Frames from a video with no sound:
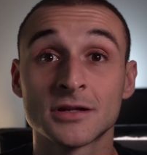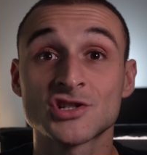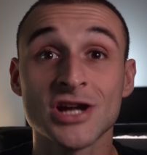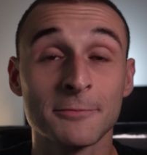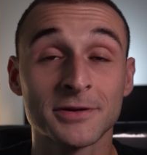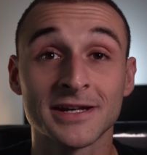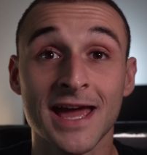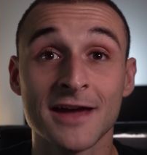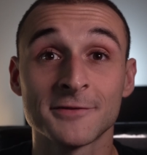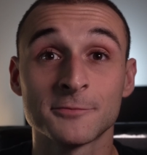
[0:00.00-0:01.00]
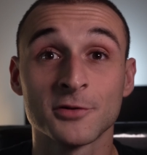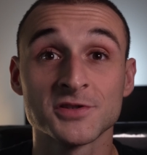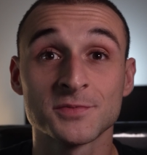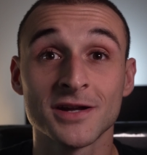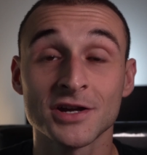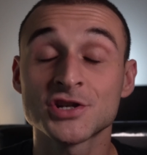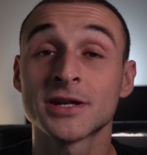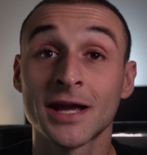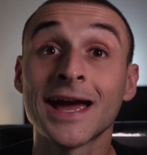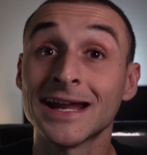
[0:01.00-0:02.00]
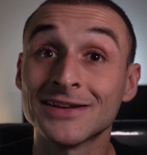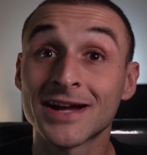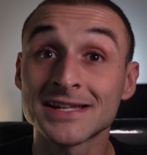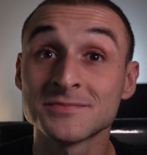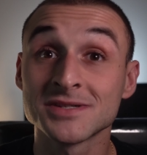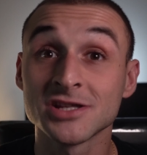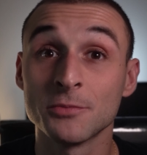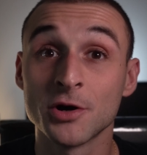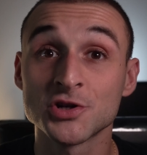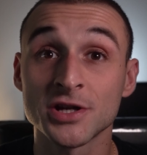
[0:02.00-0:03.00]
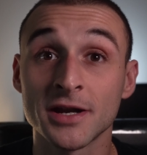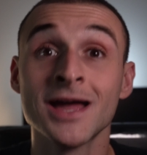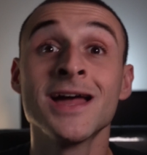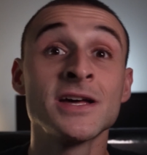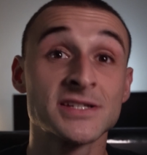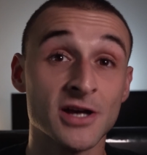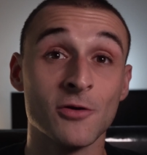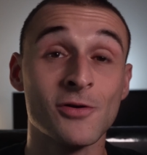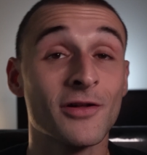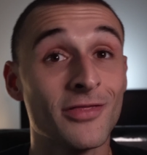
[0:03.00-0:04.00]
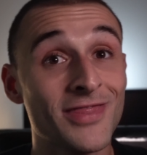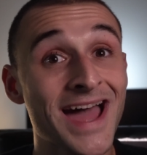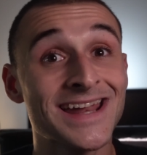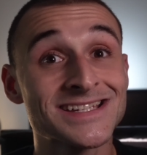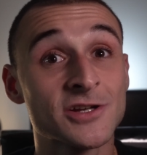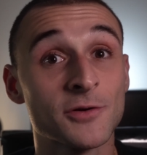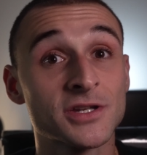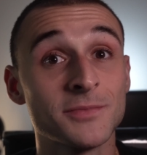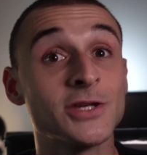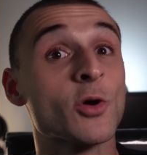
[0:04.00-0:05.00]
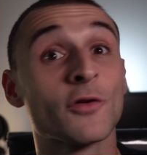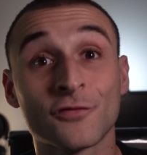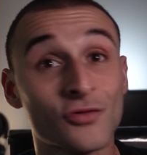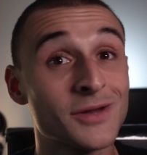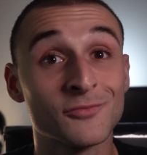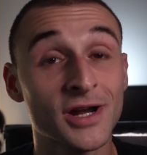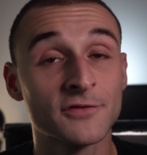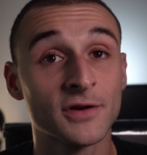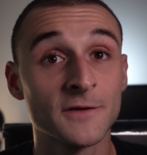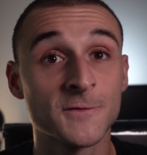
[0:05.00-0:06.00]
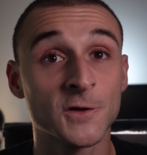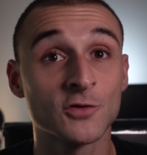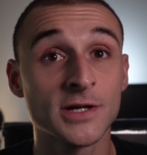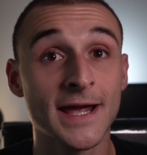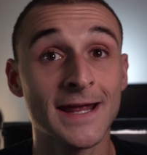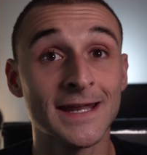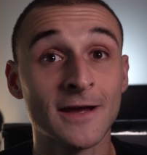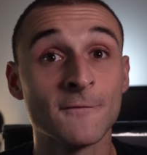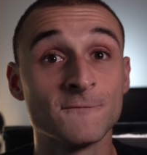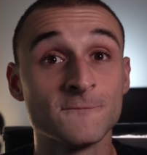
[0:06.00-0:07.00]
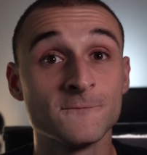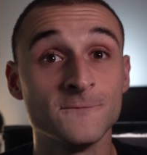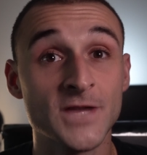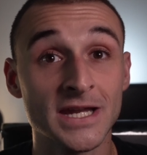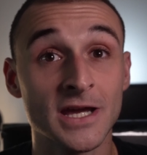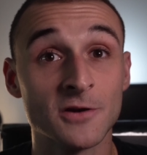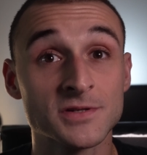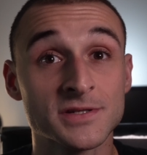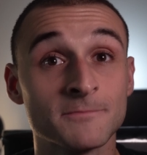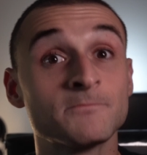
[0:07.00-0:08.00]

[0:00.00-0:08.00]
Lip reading: Chop it in half in post-production, and you've got some slow motion. So that is going to be your frame rate for if you're creating videos.